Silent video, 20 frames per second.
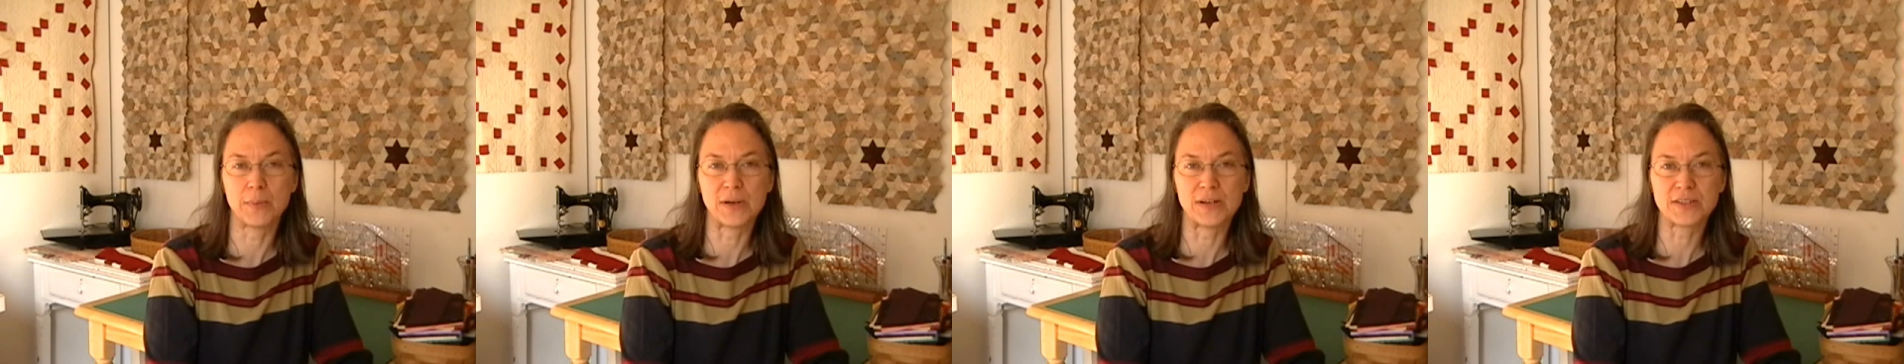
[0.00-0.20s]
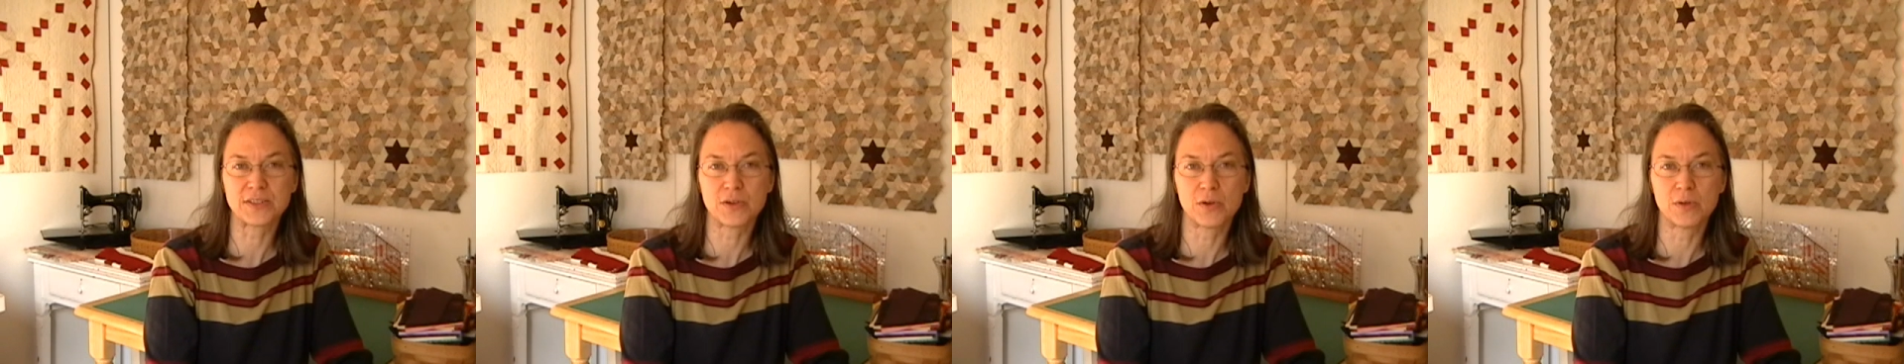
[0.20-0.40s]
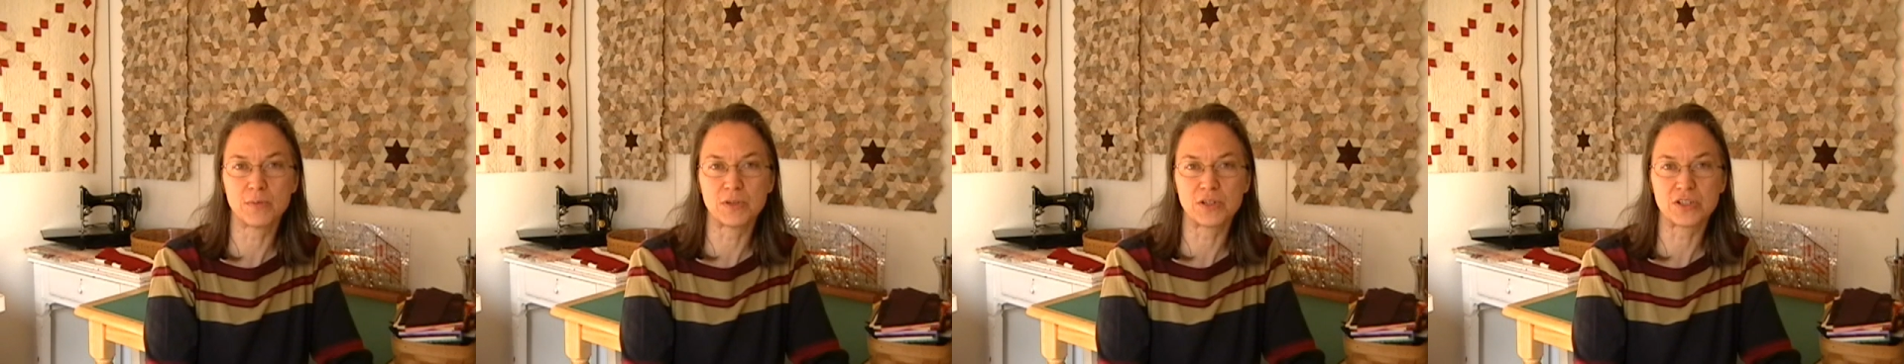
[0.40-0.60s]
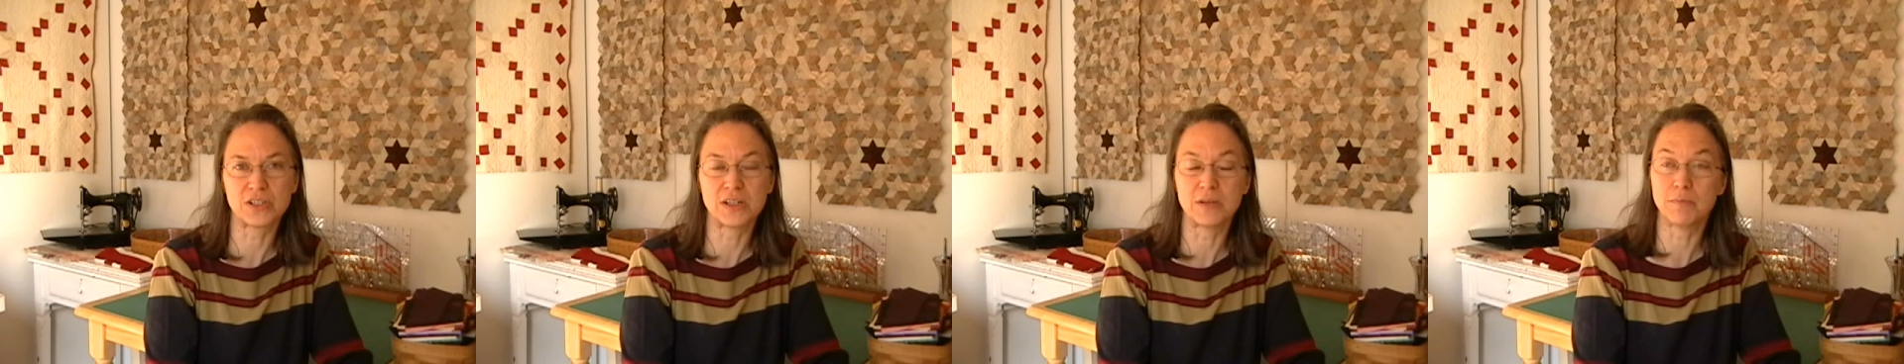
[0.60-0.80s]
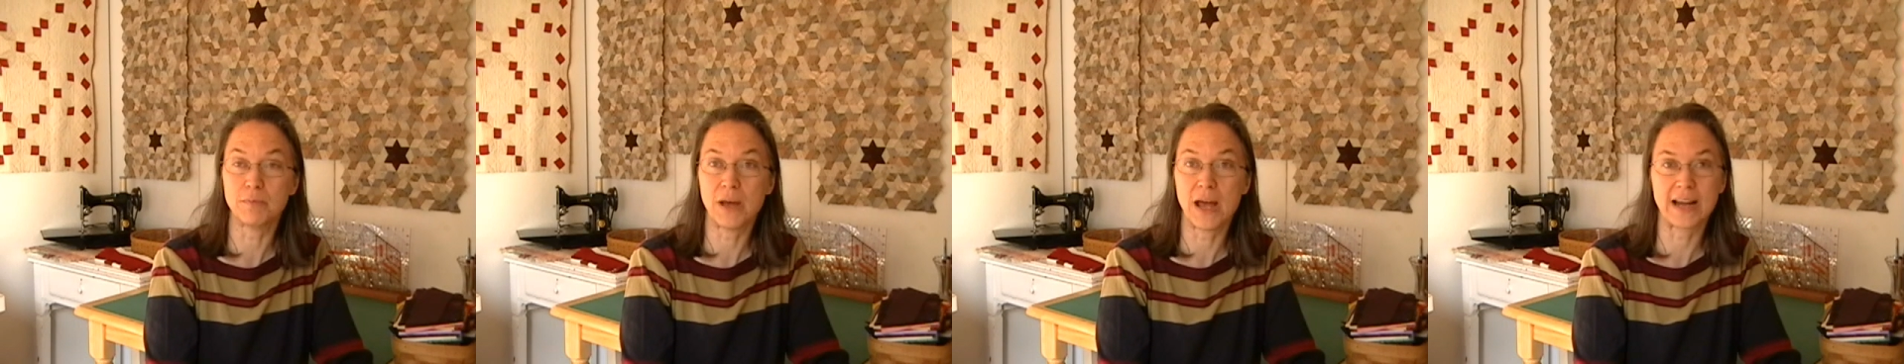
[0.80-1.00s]
my sewing
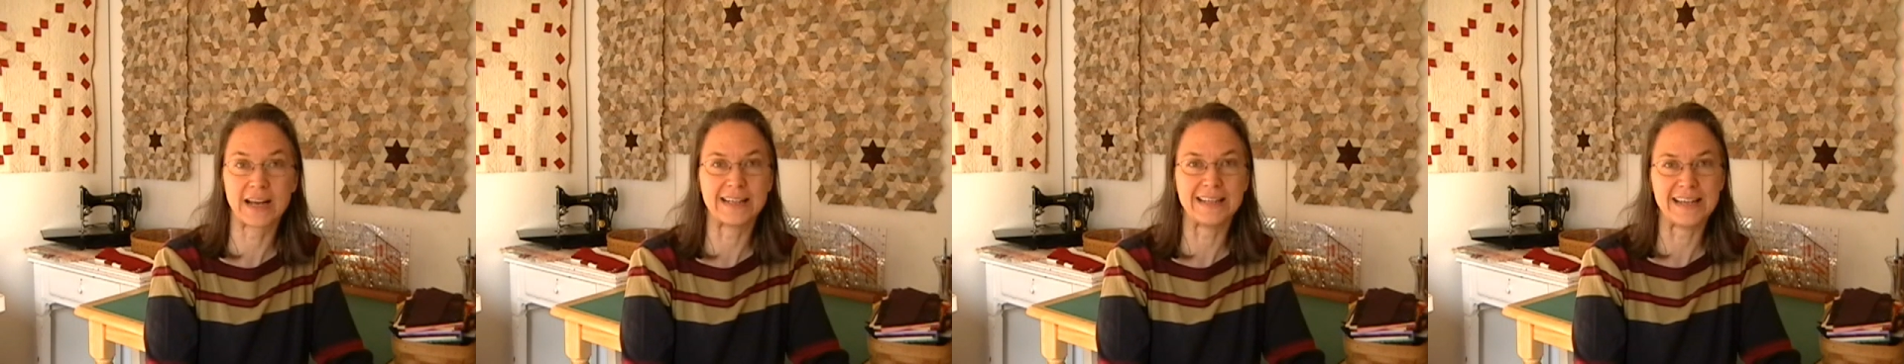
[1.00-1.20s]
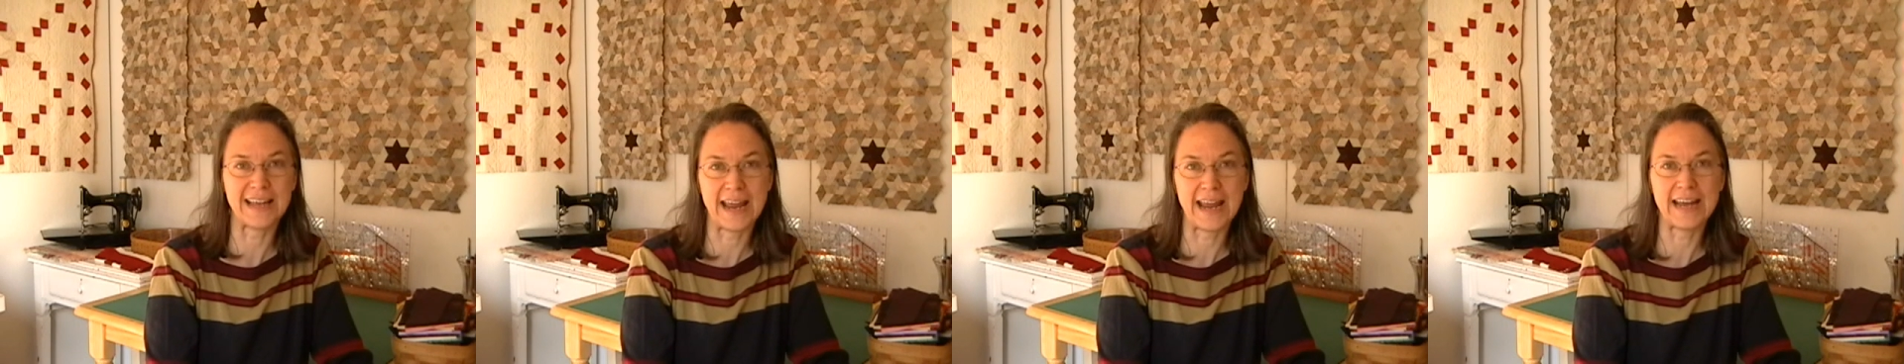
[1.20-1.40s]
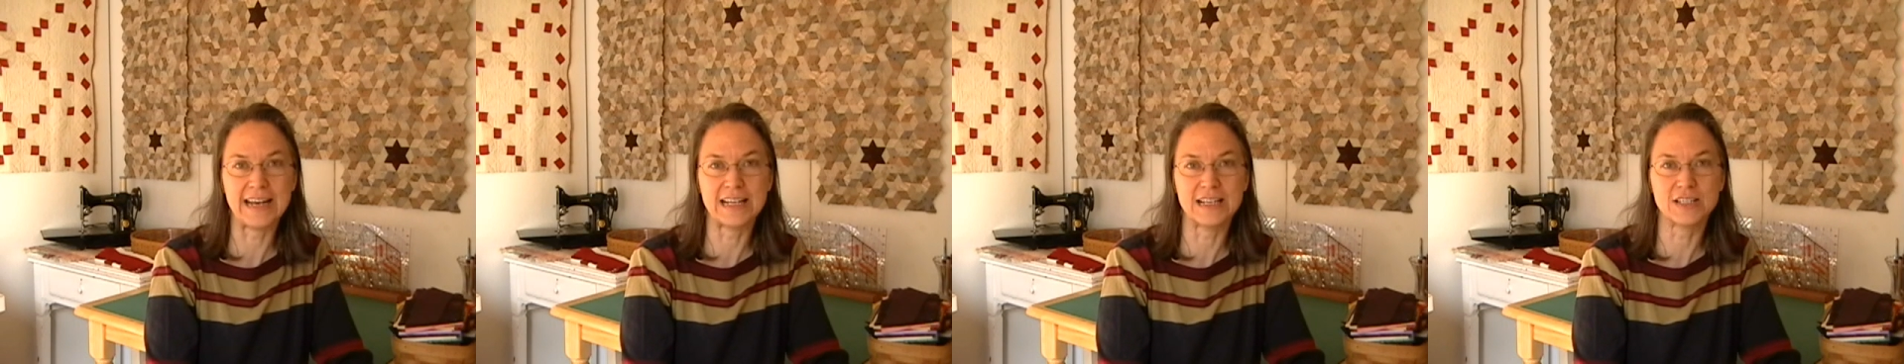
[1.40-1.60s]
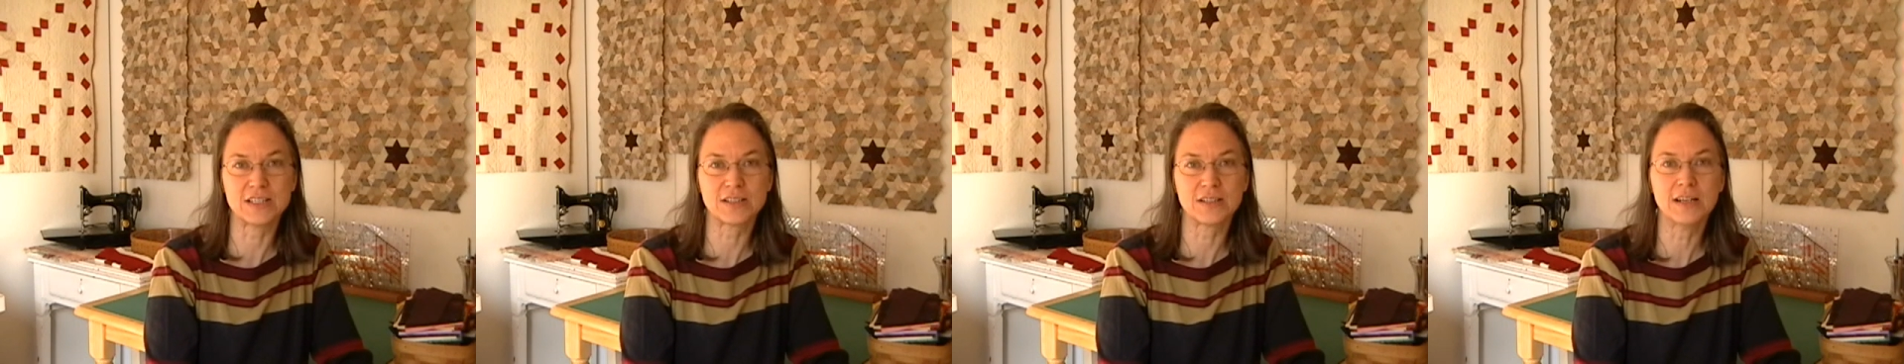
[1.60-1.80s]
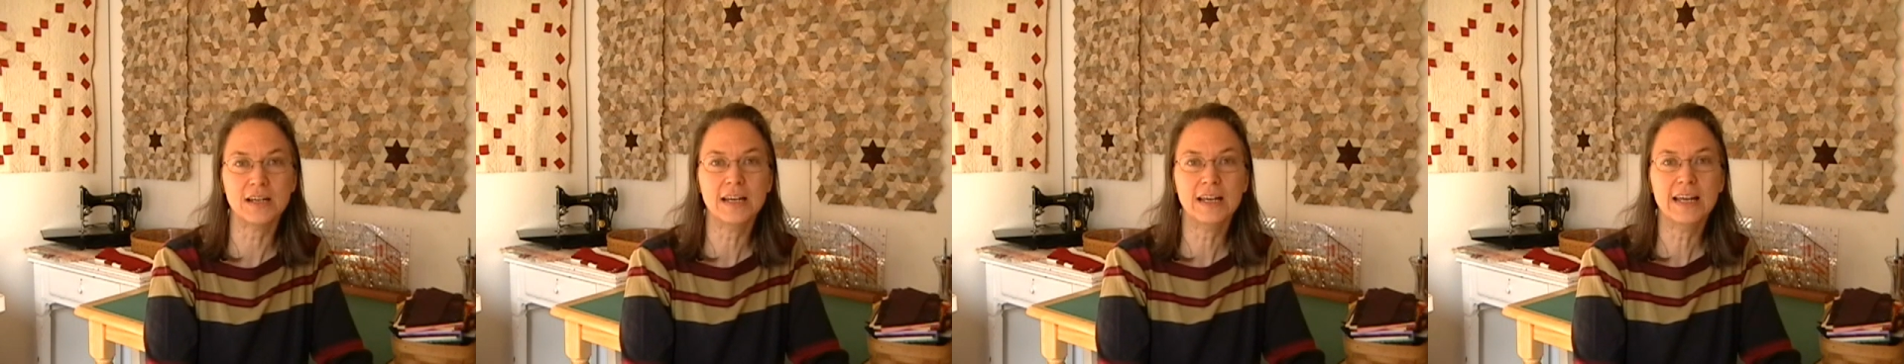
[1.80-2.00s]
machine back in the 80s,